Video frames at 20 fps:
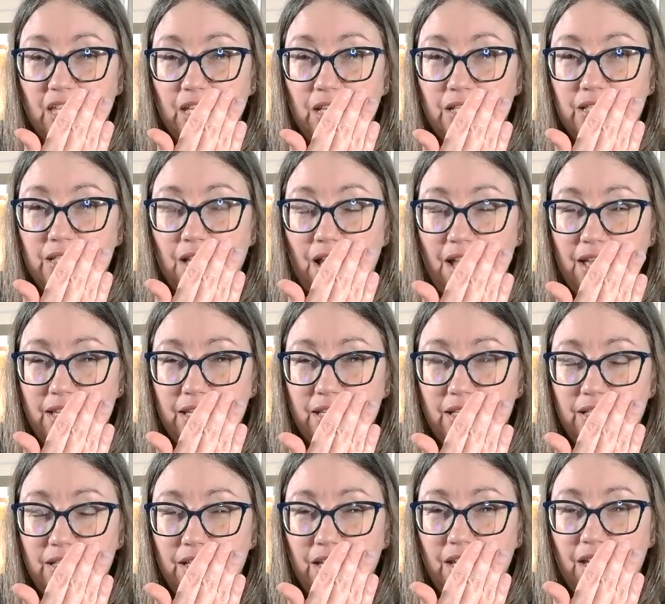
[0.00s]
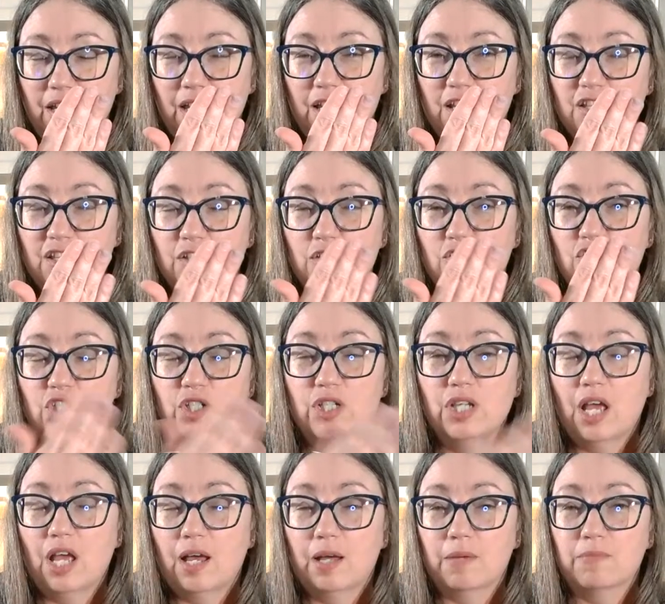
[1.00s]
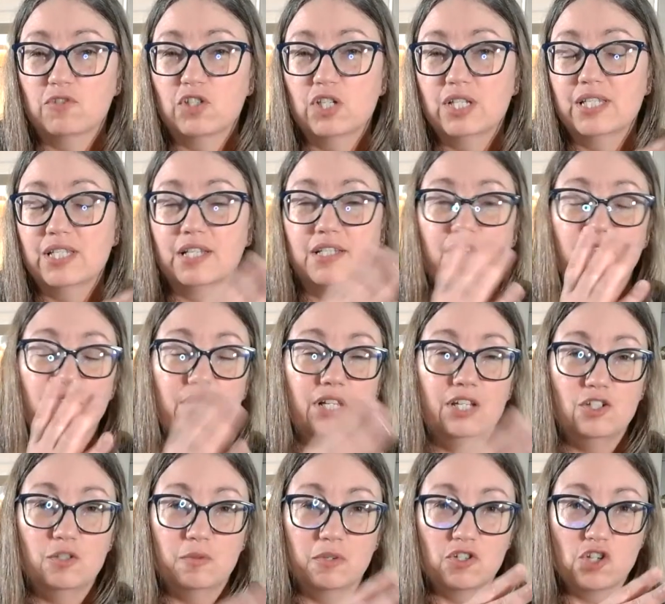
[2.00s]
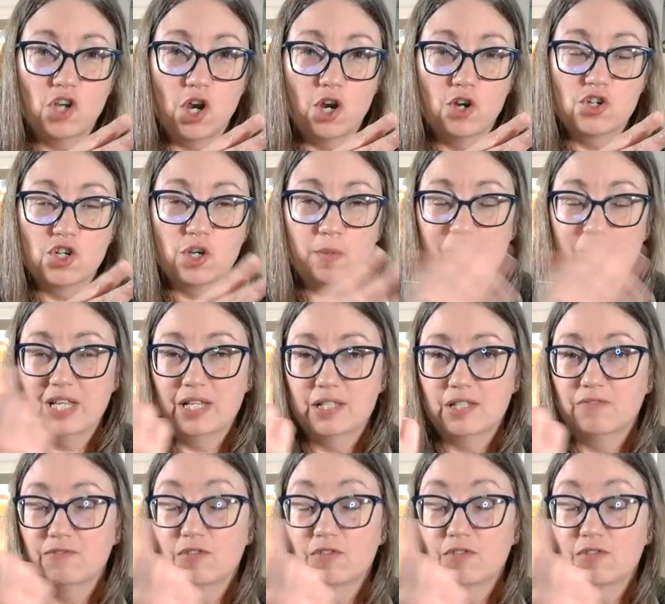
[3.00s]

sided, she said definitely do Intarsia because of,